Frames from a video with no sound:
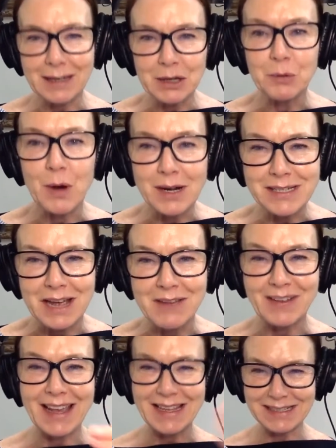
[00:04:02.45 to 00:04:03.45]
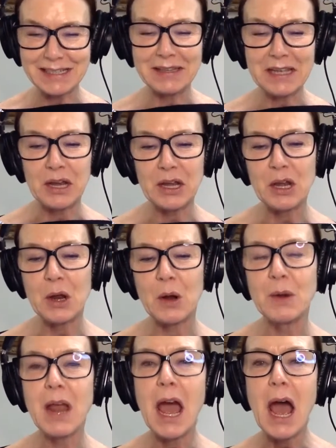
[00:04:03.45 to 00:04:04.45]
You were diving into the unknown.
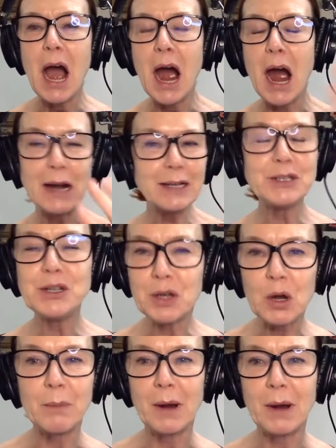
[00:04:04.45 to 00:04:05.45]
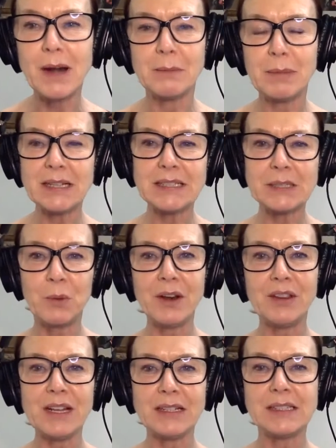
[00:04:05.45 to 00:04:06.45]
How did you go about it? Because it's one
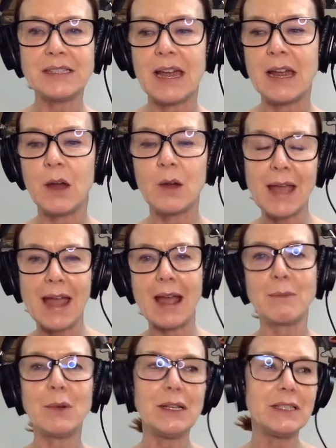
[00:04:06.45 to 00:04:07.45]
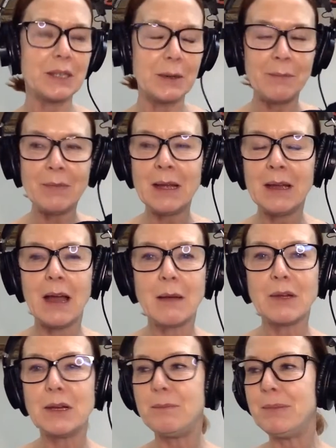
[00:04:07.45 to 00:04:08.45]
thing to say, okay, I'm going to
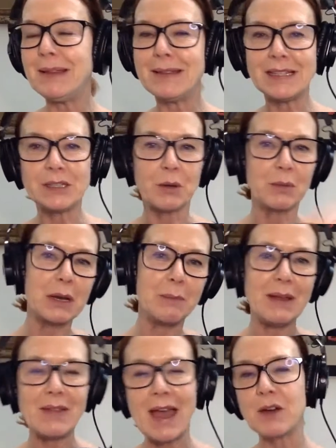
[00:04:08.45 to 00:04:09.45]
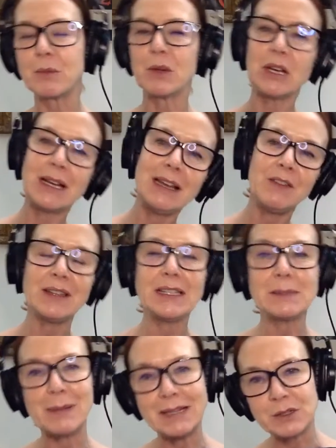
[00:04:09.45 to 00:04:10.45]
be this, or I'm going to be that, or I'm going to live in this
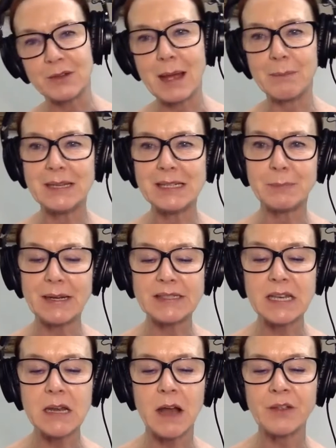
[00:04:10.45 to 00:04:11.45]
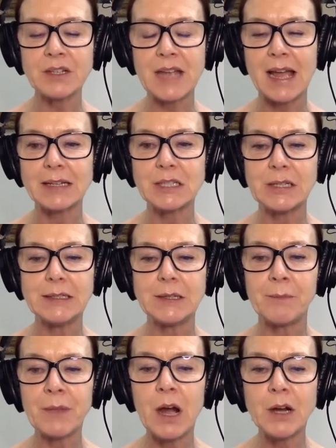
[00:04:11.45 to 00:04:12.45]
place or that place. But it's another to actually do
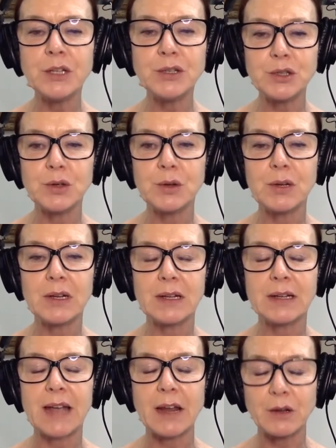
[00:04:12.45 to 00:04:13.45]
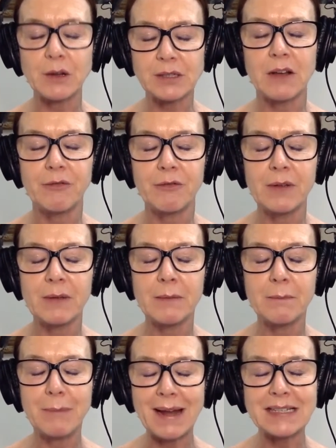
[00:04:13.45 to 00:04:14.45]
it. How did you get yourself
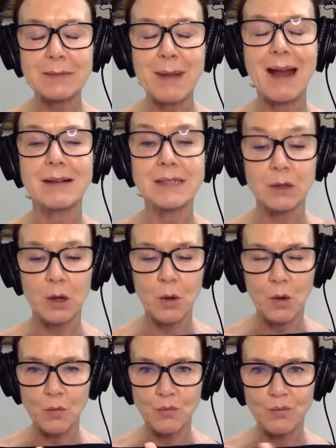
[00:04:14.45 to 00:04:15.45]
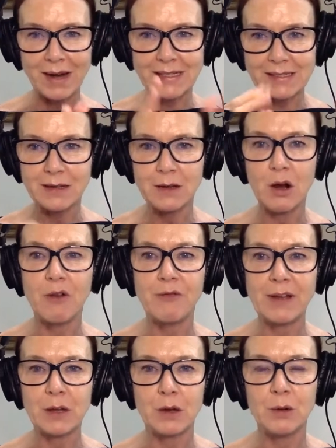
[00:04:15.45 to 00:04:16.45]
back to Paris and go, right, off
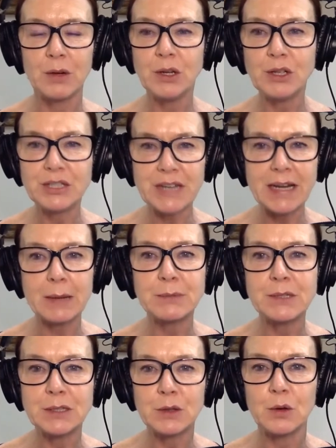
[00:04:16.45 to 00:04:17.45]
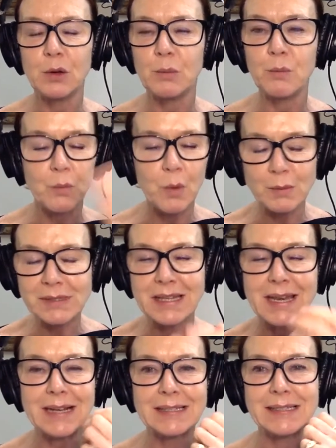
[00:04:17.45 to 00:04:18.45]
I go? You sign up to school. What was the
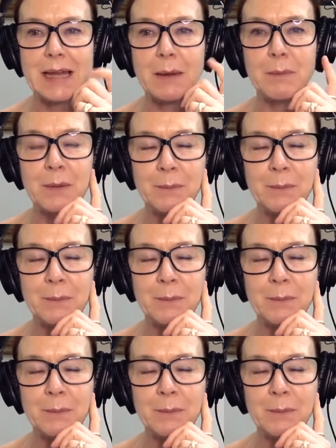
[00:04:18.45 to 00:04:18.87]
next step?